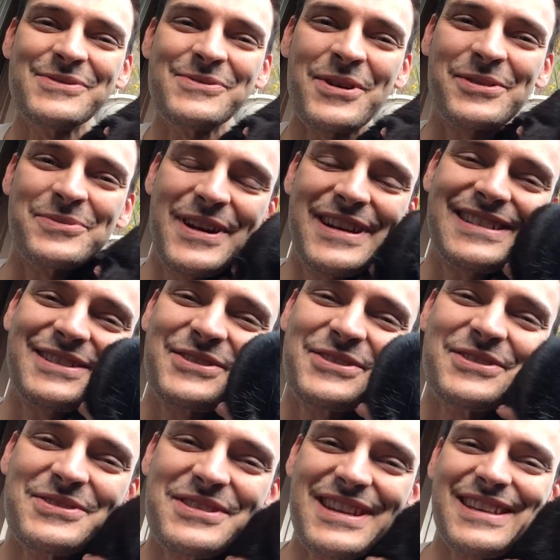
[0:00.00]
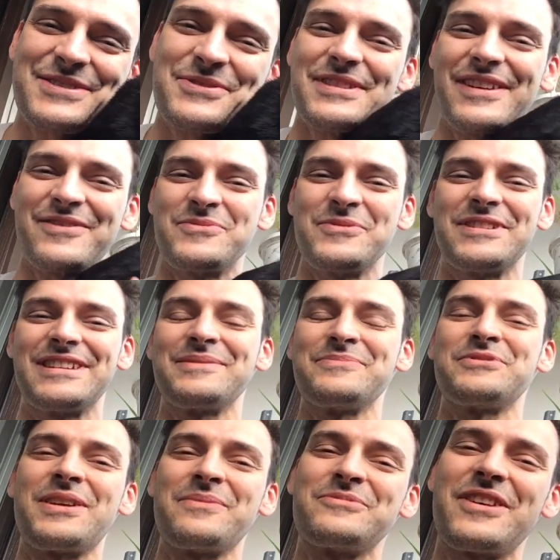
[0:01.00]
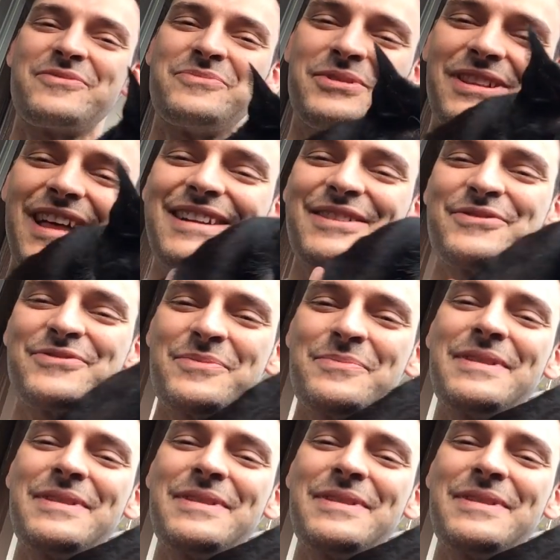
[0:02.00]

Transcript: Welcome back to Good News Next Week, everybody. I'm James Evan Pilato for